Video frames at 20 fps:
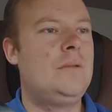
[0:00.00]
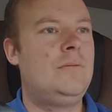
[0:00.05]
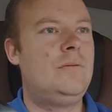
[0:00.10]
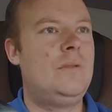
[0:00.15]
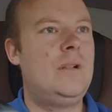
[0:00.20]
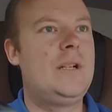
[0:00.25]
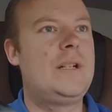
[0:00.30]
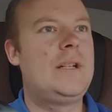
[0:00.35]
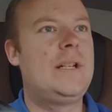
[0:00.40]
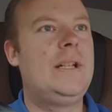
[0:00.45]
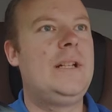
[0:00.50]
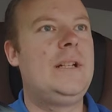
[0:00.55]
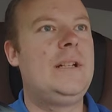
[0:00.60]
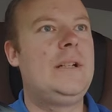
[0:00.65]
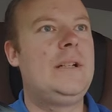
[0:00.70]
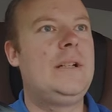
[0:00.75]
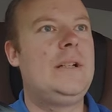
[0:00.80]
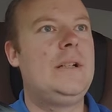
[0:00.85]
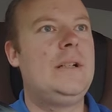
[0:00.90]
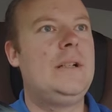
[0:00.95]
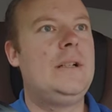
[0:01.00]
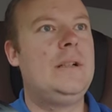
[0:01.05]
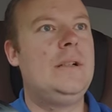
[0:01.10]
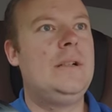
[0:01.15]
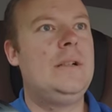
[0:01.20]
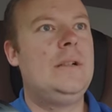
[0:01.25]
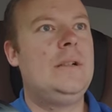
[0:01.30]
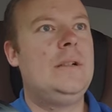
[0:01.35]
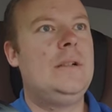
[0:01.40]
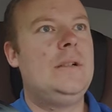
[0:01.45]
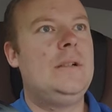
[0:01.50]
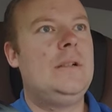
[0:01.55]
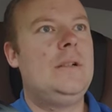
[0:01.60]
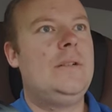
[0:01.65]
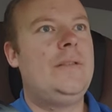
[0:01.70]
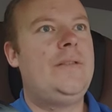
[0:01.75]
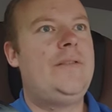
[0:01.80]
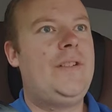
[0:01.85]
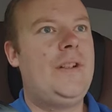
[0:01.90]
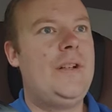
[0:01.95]

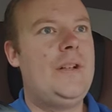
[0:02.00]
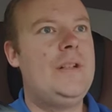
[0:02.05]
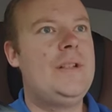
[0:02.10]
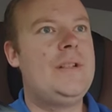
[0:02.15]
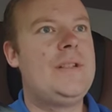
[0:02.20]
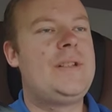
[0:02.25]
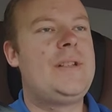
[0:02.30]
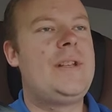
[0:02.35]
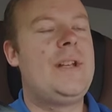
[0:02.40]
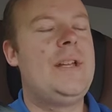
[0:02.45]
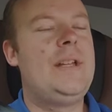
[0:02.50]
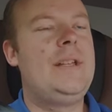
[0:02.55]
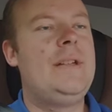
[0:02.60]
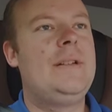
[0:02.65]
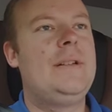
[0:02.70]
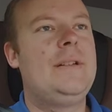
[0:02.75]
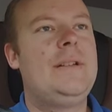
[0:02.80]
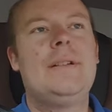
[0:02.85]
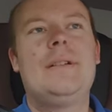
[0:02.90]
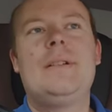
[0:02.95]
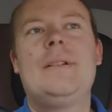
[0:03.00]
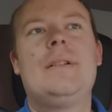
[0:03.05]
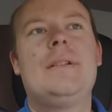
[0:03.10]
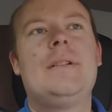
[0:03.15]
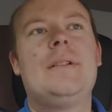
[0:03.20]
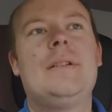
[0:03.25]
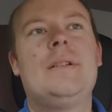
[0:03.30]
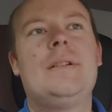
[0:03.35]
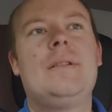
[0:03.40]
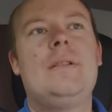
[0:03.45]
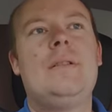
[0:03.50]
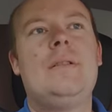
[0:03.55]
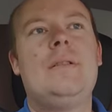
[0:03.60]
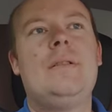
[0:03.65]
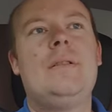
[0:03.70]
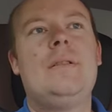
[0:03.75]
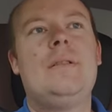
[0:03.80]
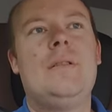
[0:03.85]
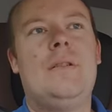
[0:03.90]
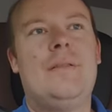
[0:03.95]
working Thursday,
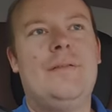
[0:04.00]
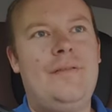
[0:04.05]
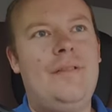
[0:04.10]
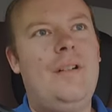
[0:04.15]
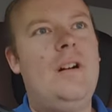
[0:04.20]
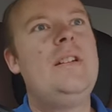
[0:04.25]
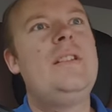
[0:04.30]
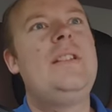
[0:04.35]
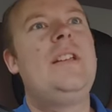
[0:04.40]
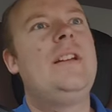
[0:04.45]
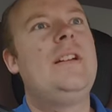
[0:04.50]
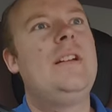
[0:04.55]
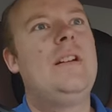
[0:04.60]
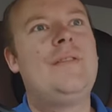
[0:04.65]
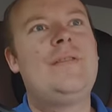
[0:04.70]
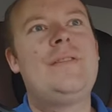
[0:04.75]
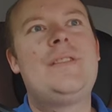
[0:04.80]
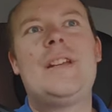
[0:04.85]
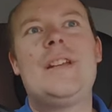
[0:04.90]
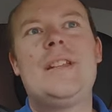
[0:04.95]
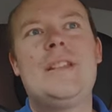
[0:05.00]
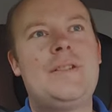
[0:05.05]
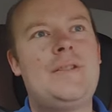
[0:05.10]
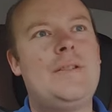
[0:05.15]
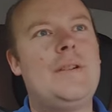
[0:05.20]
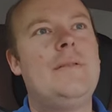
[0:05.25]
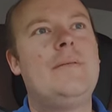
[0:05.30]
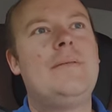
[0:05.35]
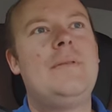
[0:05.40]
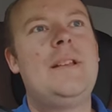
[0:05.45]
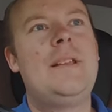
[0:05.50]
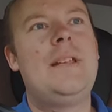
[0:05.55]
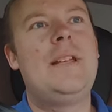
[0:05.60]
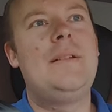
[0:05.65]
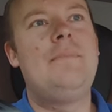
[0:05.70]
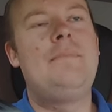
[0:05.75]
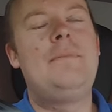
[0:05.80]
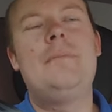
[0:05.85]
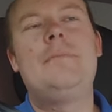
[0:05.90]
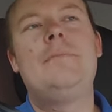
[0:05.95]
got Friday off to get the truck
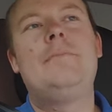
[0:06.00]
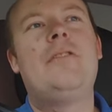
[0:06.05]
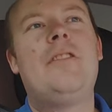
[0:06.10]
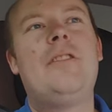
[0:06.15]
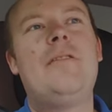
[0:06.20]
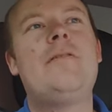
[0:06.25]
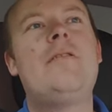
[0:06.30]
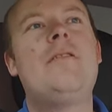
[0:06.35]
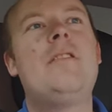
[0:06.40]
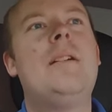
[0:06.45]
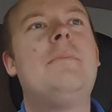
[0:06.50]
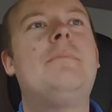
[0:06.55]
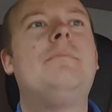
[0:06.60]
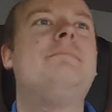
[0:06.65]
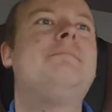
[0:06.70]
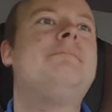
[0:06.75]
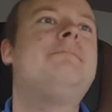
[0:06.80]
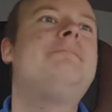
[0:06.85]
ready, pick brother up,